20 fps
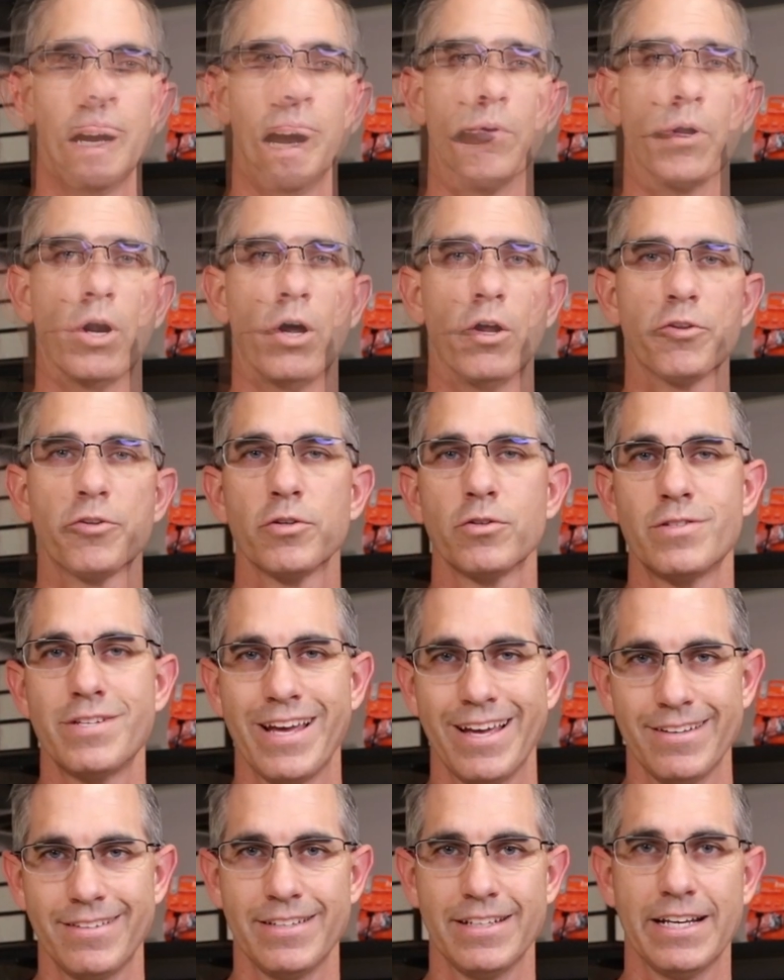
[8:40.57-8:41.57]
But also
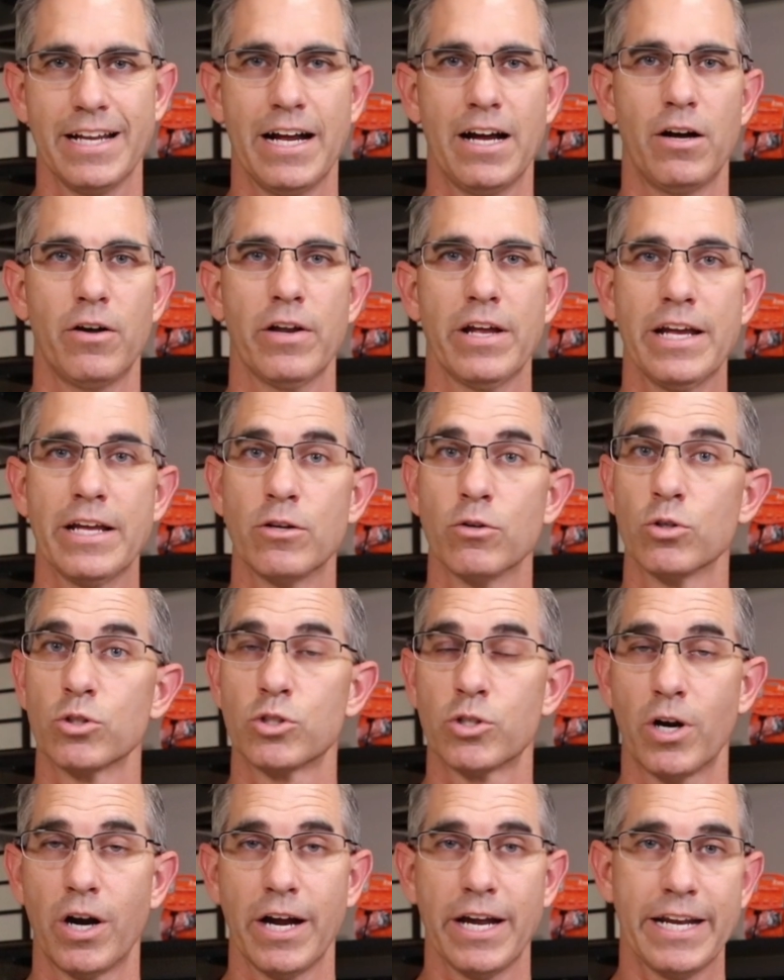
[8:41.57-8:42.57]
testing out and or
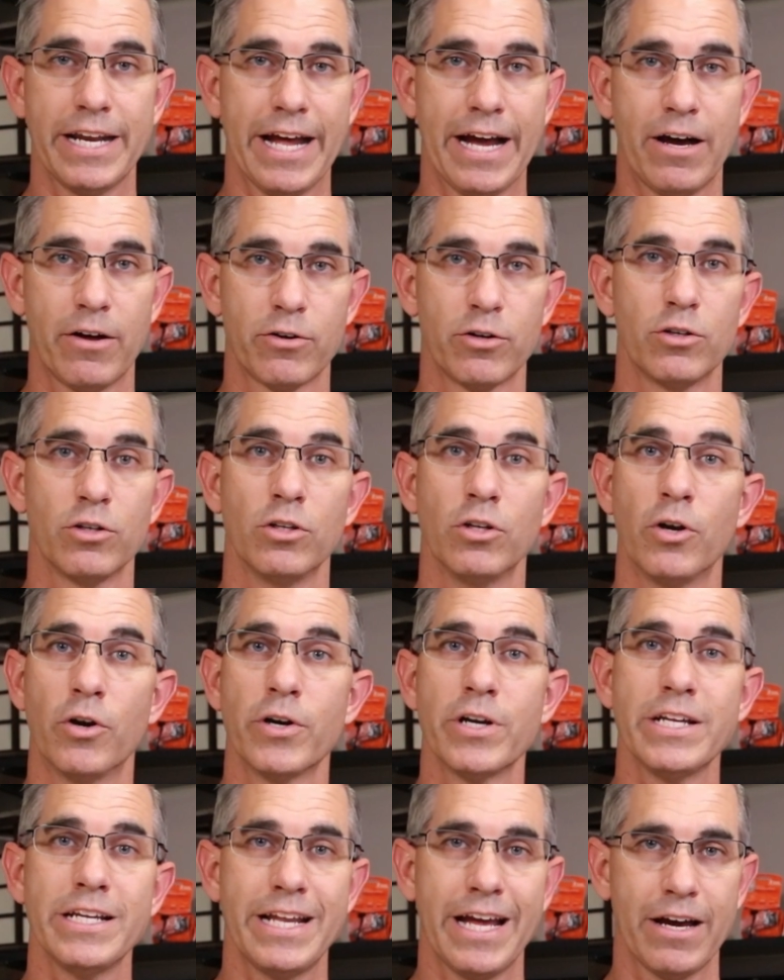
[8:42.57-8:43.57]
trying out or
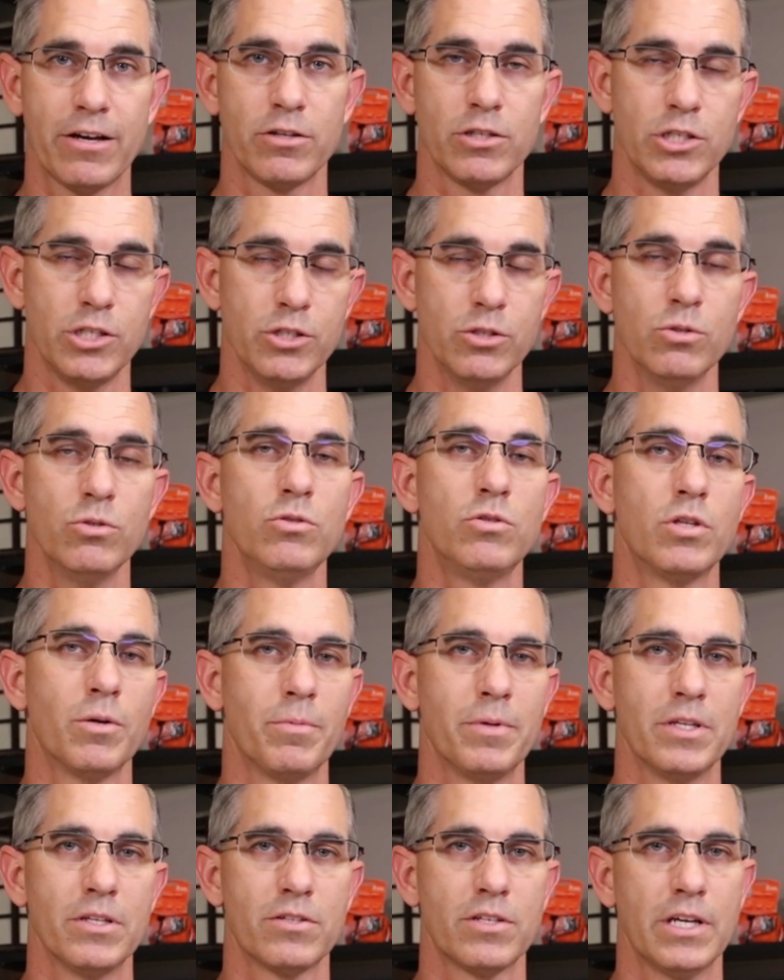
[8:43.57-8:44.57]
learning how to use some
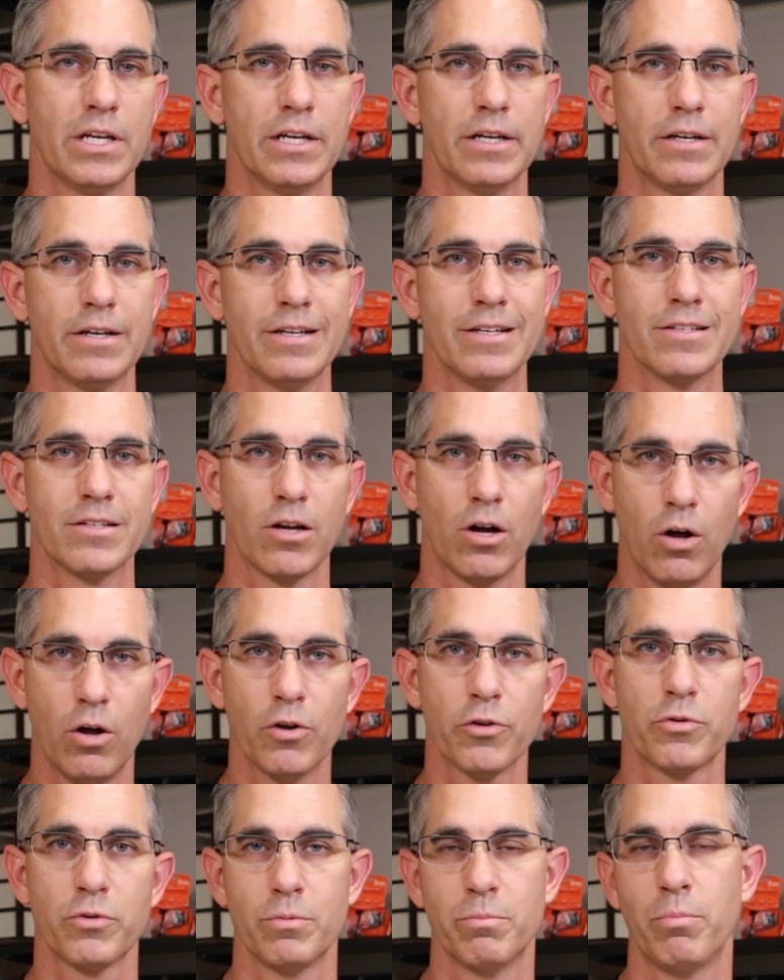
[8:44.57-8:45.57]
of this gear is
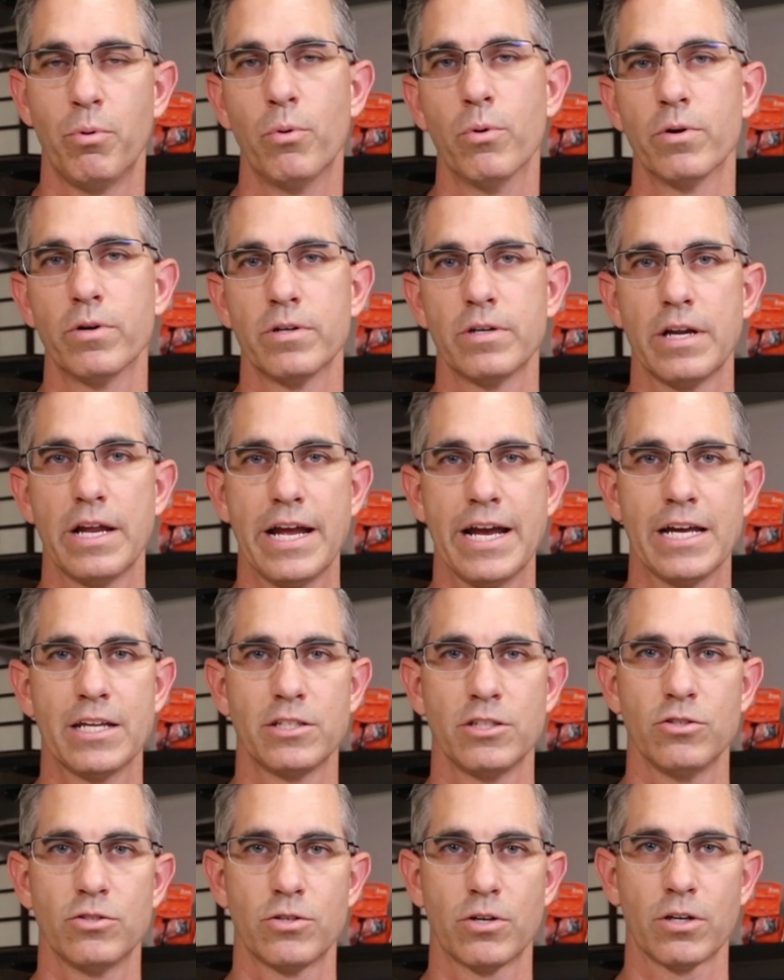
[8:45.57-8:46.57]
also important
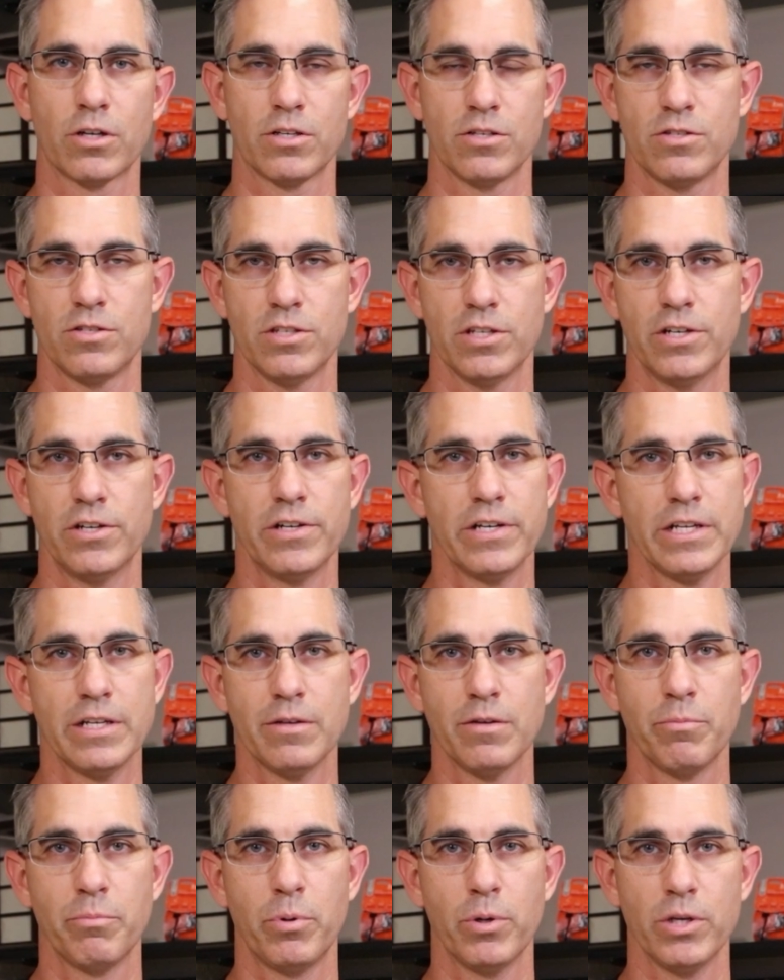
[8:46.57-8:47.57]
as you start
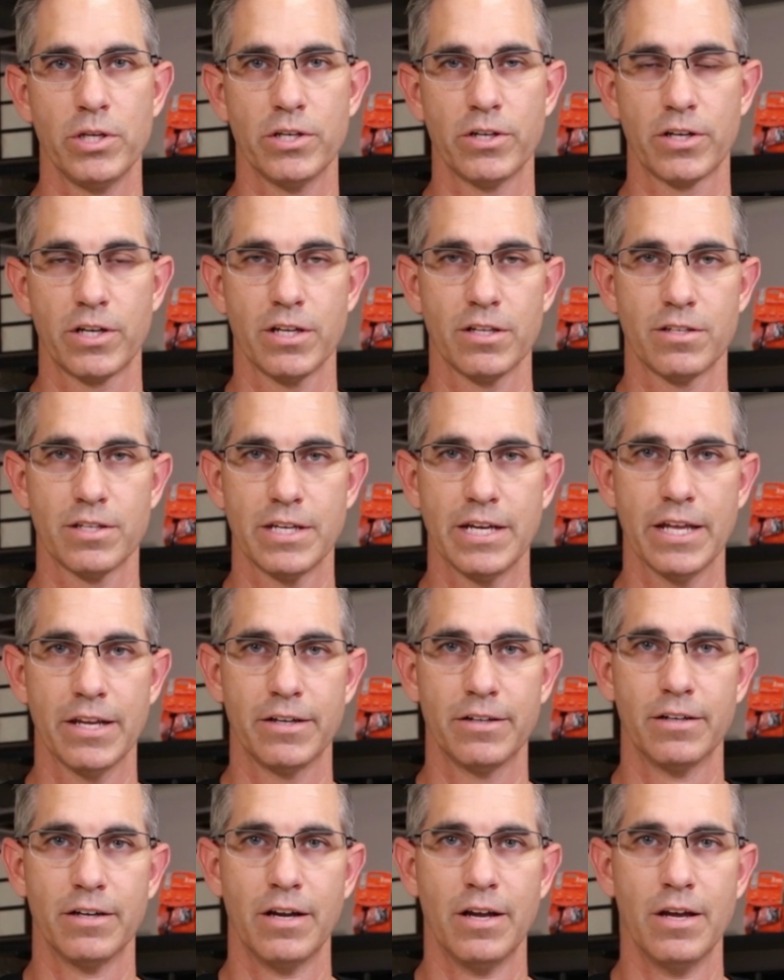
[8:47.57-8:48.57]
considering putting your kit
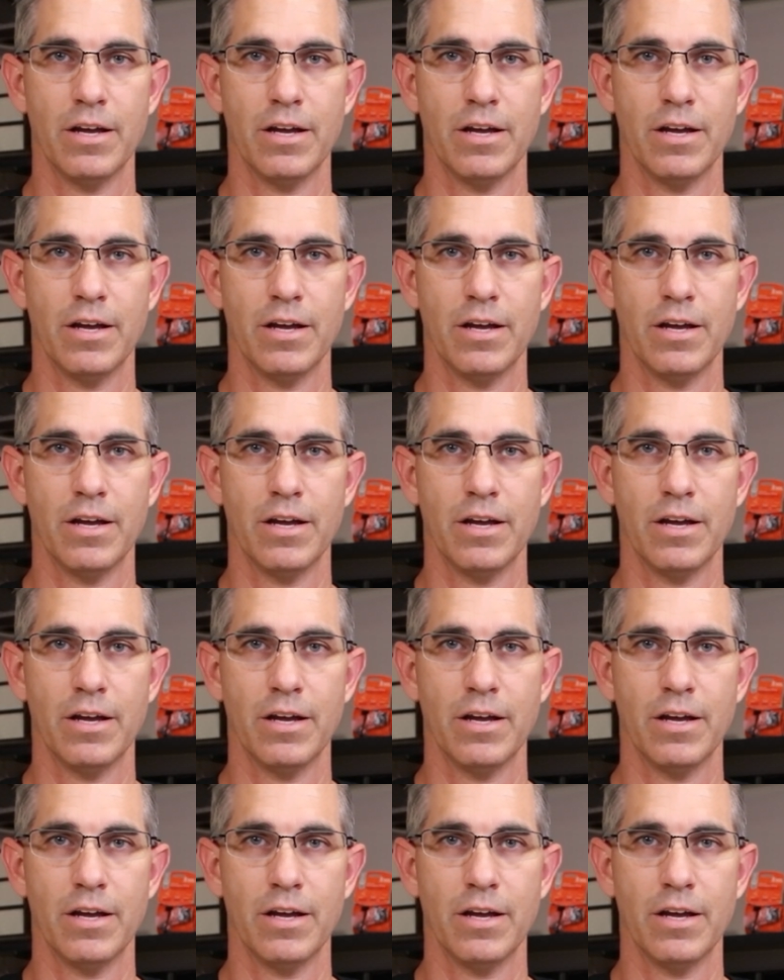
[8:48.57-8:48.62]
together.